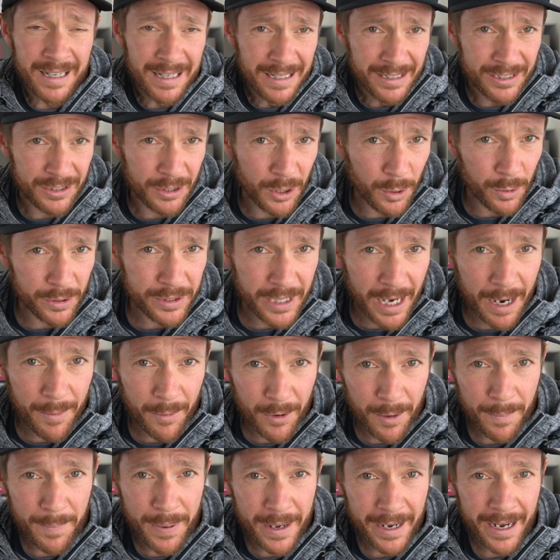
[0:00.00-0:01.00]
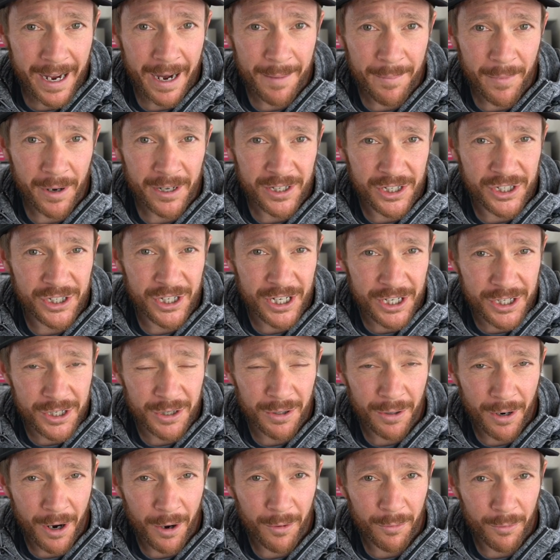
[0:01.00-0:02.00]
Still was able to pick up my
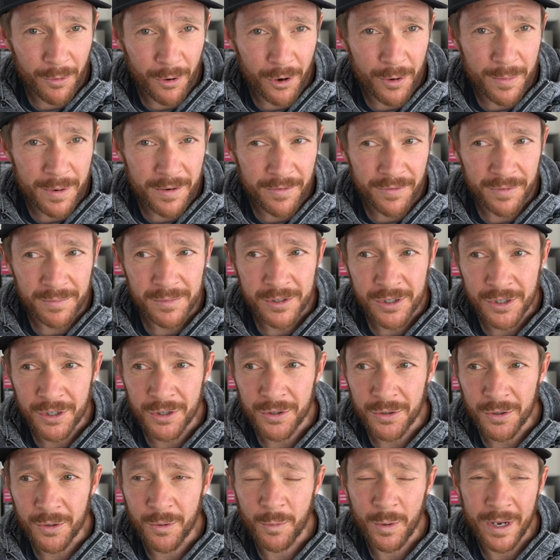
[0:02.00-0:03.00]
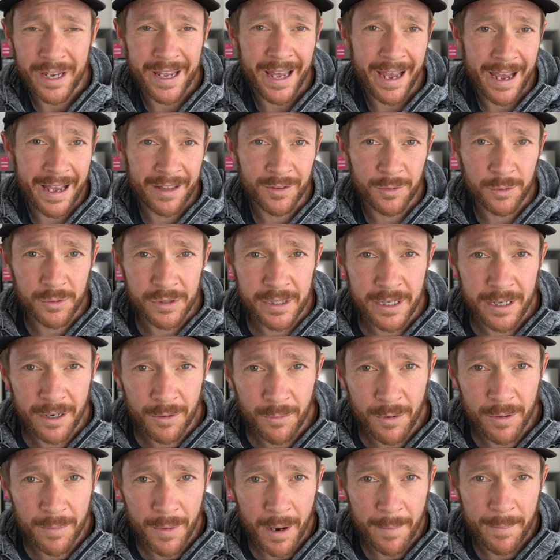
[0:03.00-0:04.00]
6-year-old Ruby from school. We canceled dinner
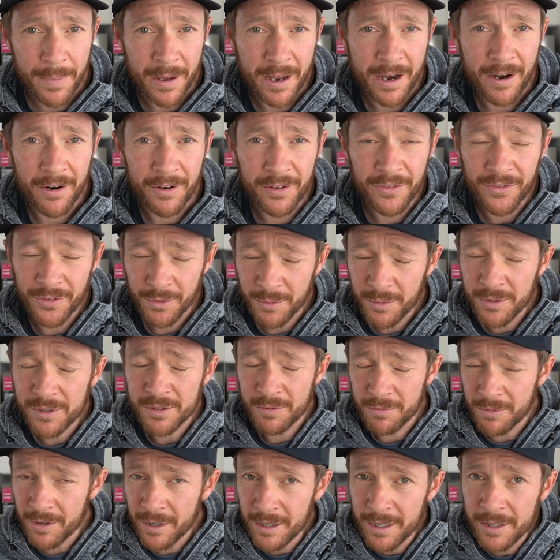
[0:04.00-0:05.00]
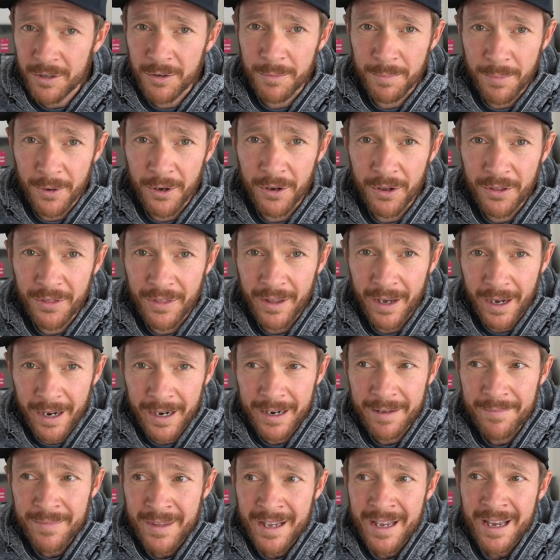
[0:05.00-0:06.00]
with my parents. It was a really good
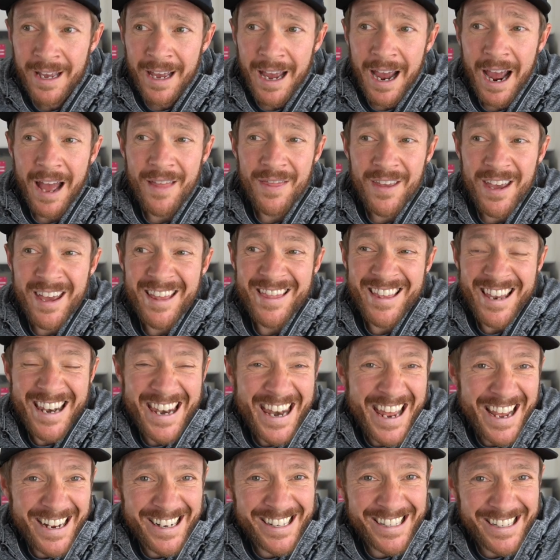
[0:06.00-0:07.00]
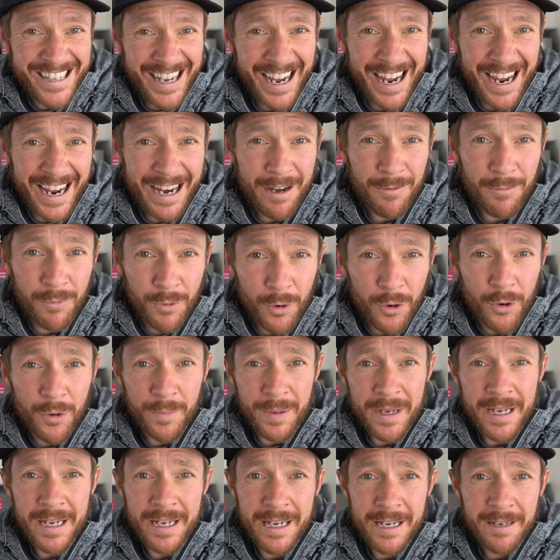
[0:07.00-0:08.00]
birthday. And then the next day,
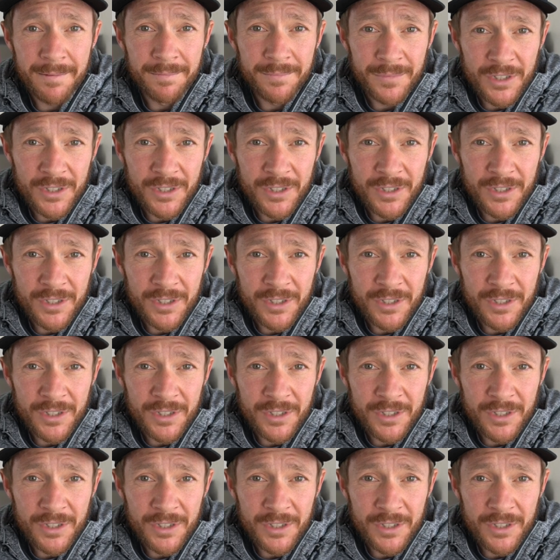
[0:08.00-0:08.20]
Ruby,